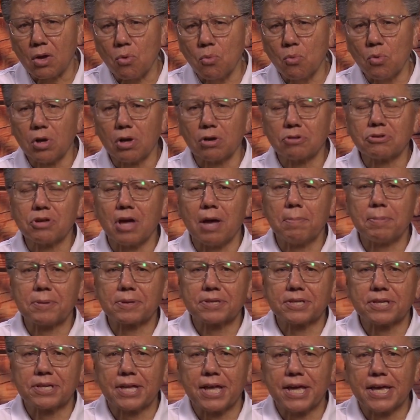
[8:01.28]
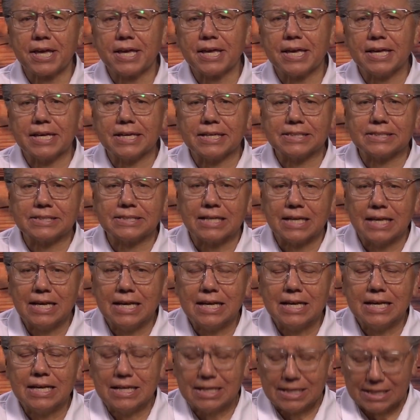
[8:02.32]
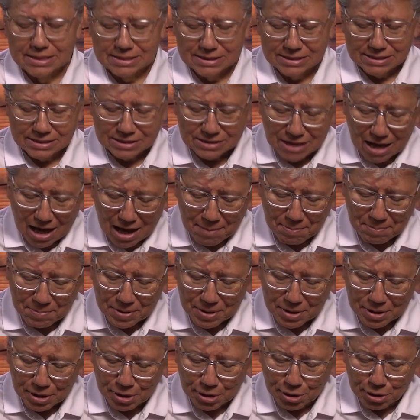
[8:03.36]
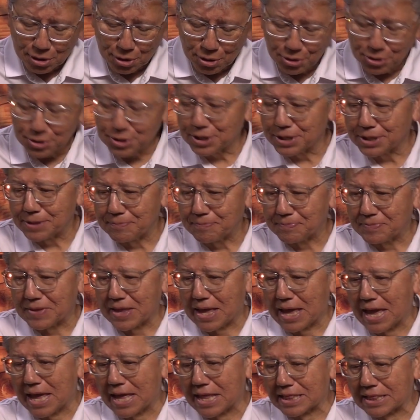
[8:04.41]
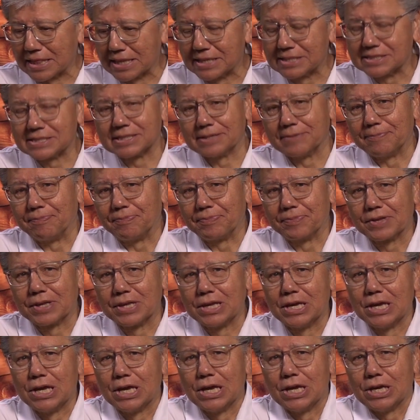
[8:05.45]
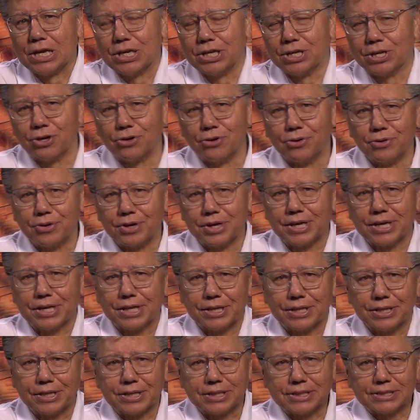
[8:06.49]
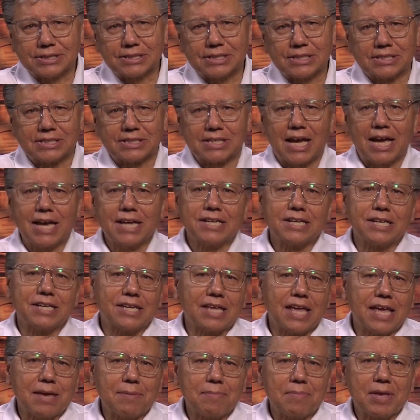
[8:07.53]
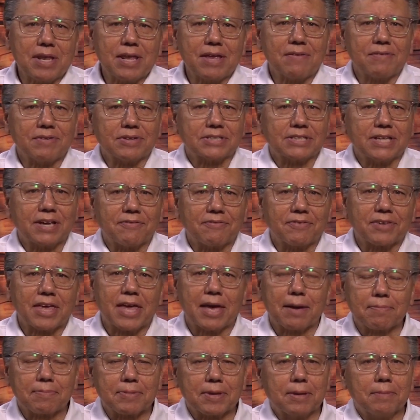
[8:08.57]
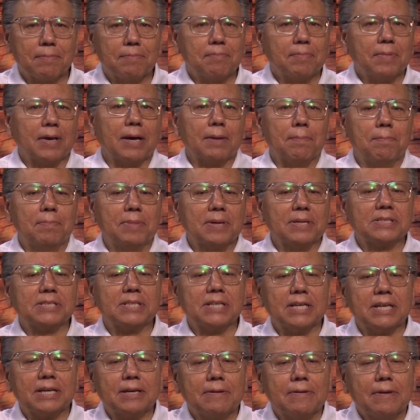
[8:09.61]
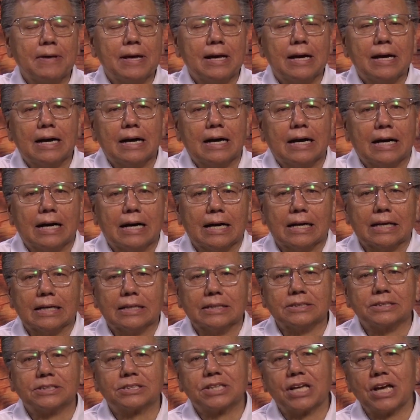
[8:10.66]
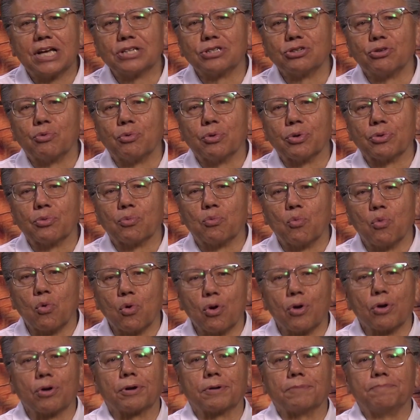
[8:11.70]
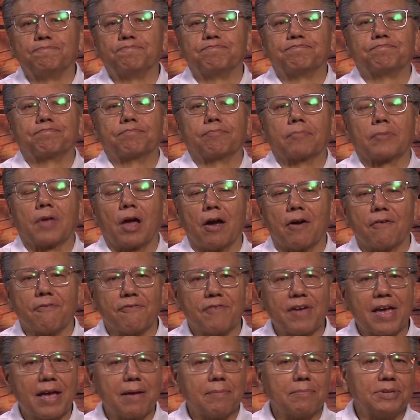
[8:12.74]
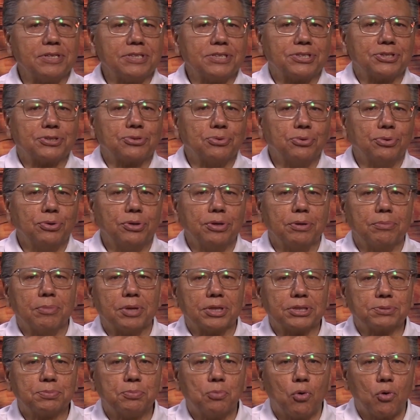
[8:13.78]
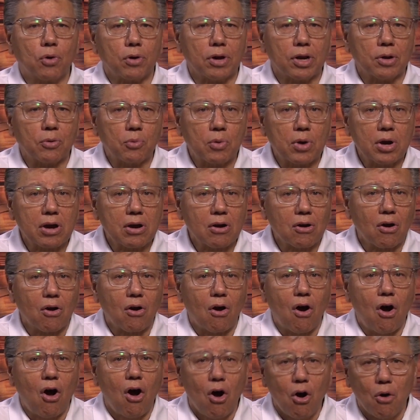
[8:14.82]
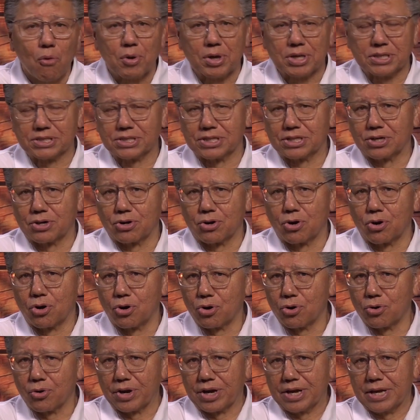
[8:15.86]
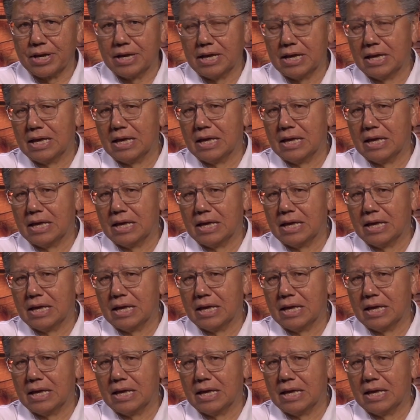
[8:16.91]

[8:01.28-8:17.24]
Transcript: Well, our topic today is stop, look, and listen. You know, in society today, many of us have kept a, a busy uh, schedule with work, our family, school, and much more, and we are always in a hurry